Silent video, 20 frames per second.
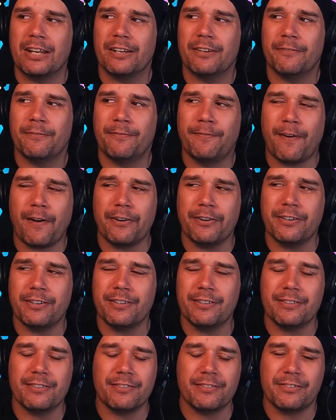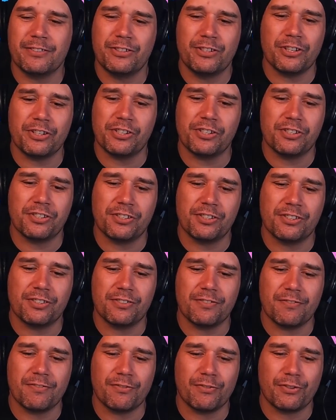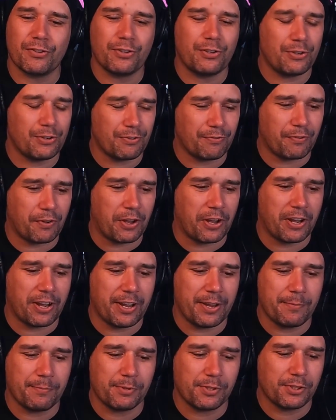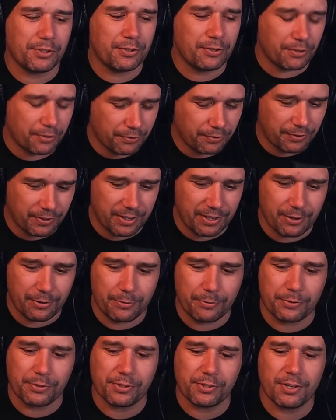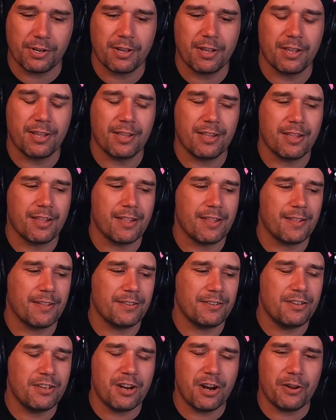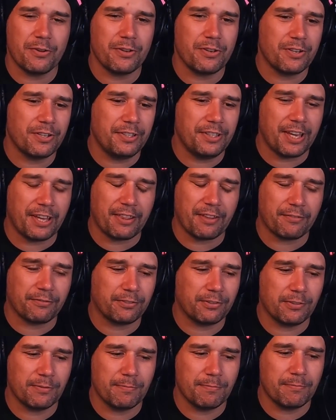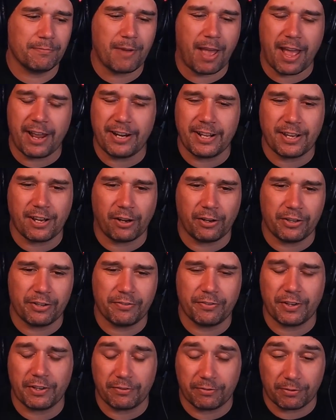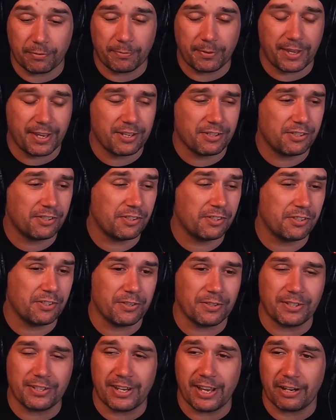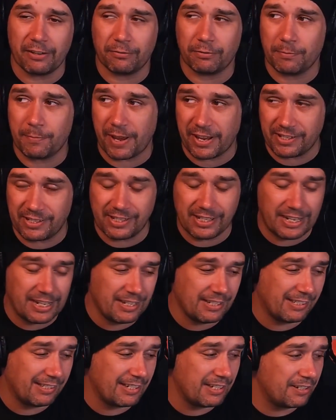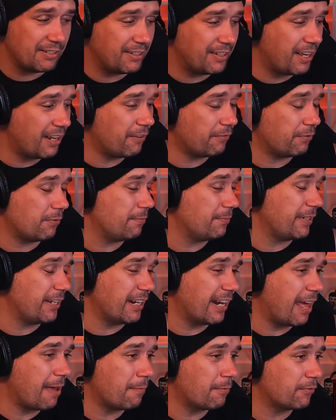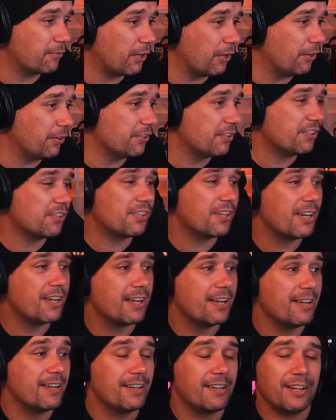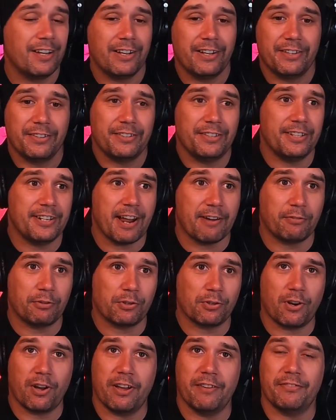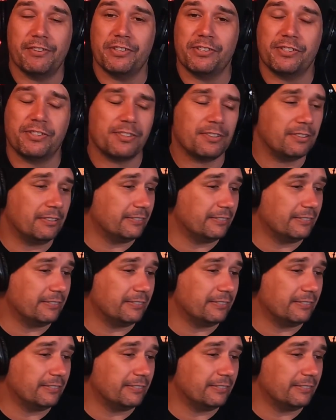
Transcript: Fun, just good vibes, good feels. You know, you can get that from any kind of thing from this. You can get it from AC/DC. You can get it from the Lamb of Gods. Your Devil Drivers.